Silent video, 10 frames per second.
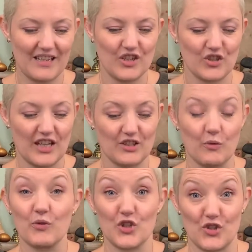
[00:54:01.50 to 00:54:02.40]
So that's what
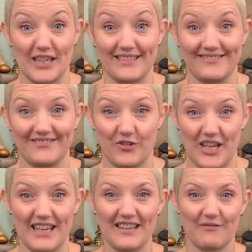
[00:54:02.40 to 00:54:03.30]
we're doing,
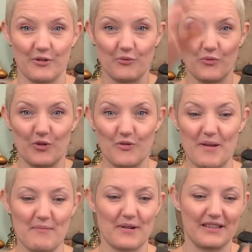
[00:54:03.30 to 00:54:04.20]
okay? We're
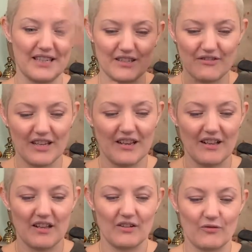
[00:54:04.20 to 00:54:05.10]
remembering these
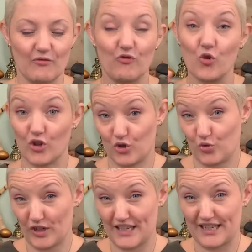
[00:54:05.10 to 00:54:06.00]
folk
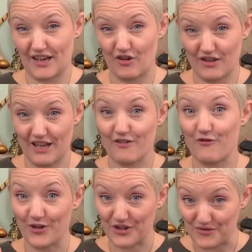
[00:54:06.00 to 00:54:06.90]
stories are there
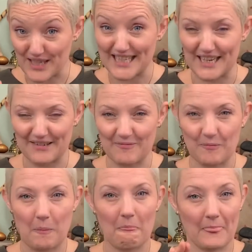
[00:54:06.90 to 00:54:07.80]
for a reason.
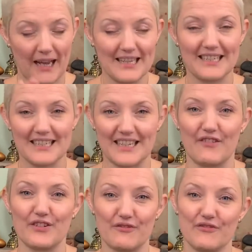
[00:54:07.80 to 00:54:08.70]
Is this
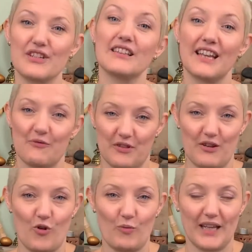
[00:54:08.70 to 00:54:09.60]
given freely and
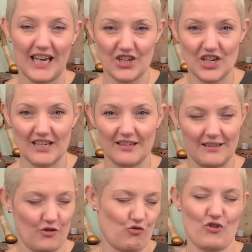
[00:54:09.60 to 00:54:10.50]
without obligation?
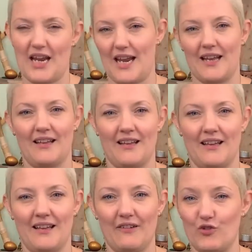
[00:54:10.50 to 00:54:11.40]
Great.
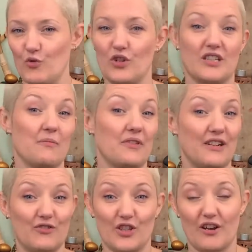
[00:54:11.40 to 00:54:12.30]
If you want something
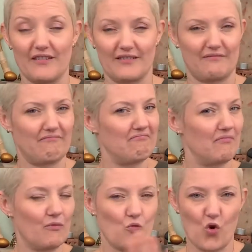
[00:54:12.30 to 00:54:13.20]
in return,
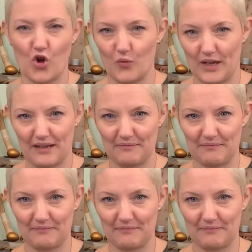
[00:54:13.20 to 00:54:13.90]
walk away.